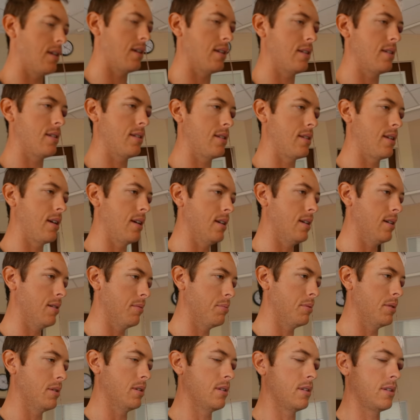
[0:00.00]
Just got
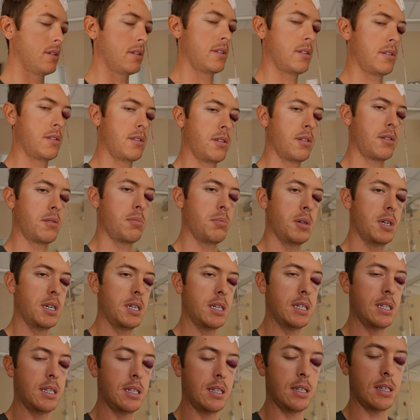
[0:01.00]
up and took
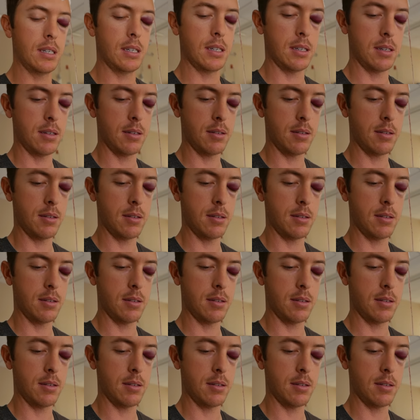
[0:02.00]
my